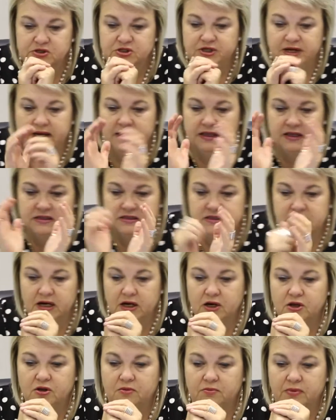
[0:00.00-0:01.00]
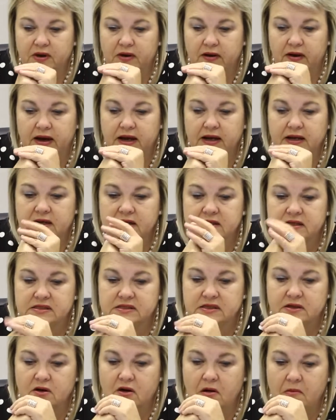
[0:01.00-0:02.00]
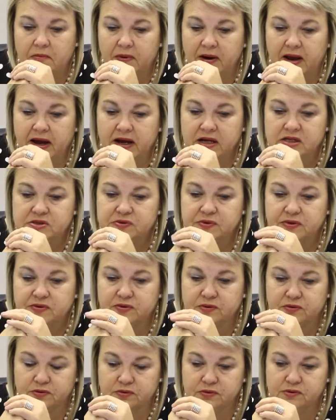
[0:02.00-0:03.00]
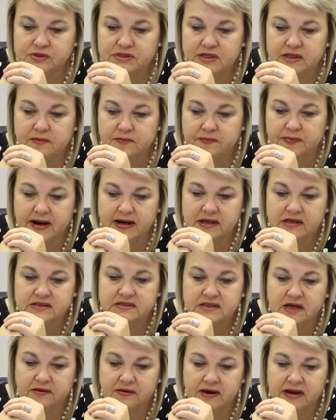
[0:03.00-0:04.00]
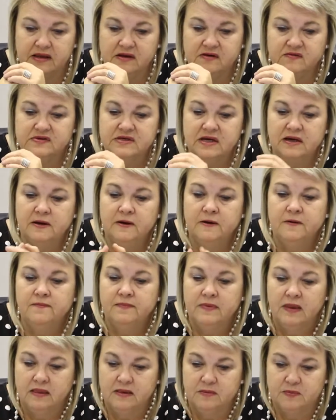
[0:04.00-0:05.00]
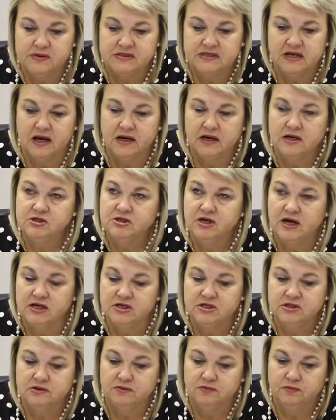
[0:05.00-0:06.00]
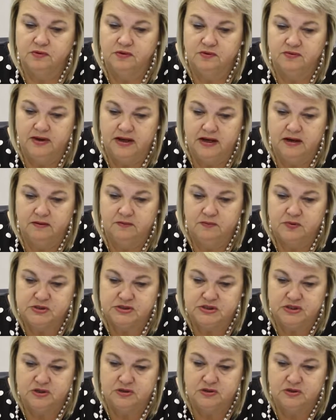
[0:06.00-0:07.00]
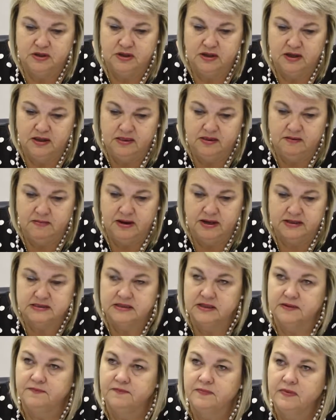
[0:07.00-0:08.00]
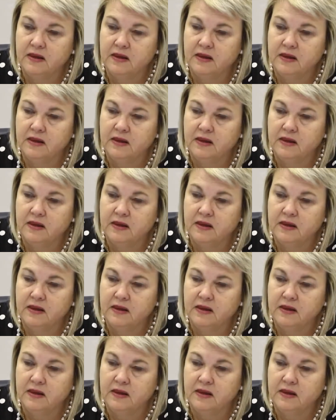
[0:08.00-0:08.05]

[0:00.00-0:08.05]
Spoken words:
checked. It's ready to be heard. It is in compliance with the rules and the practice directives. The presiding judge will then proceed to hear the matter.